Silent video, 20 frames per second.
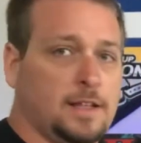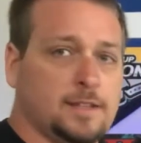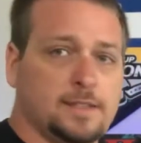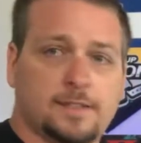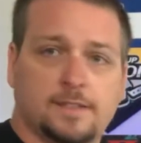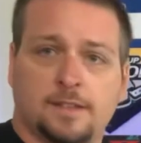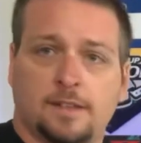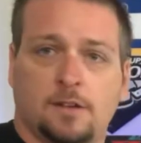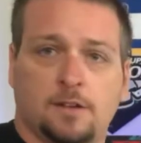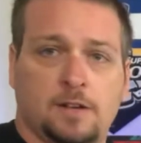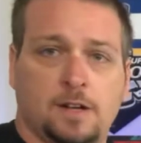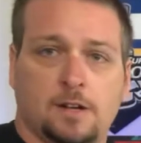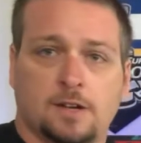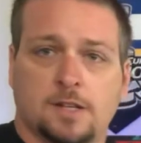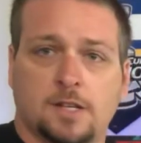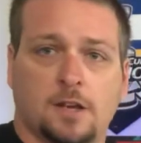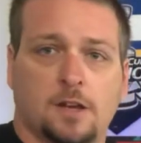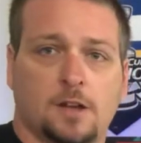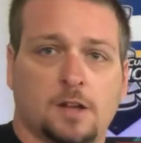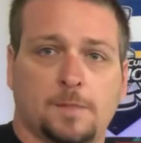to sit on here and
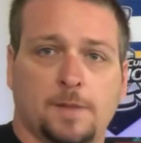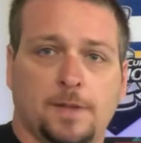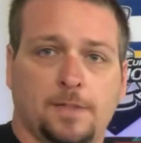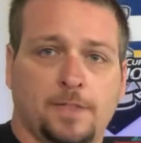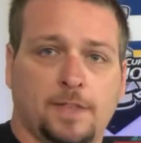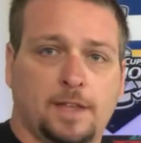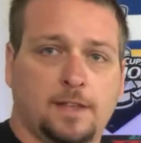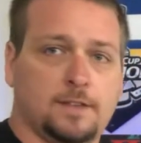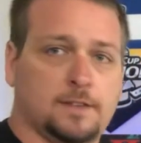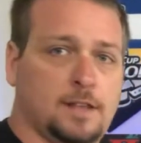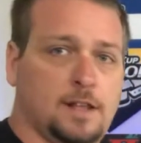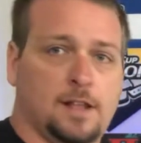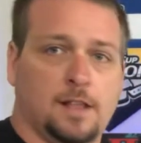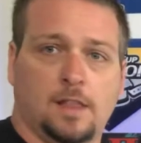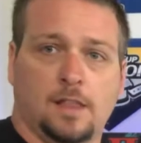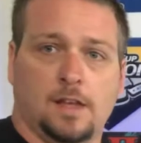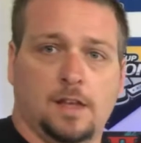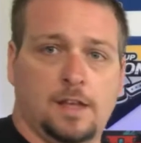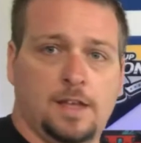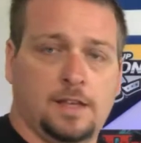talk about things that I
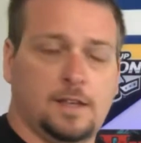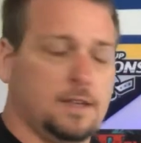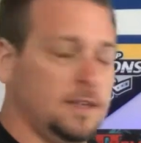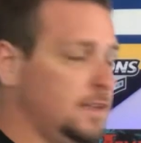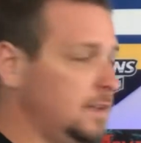like,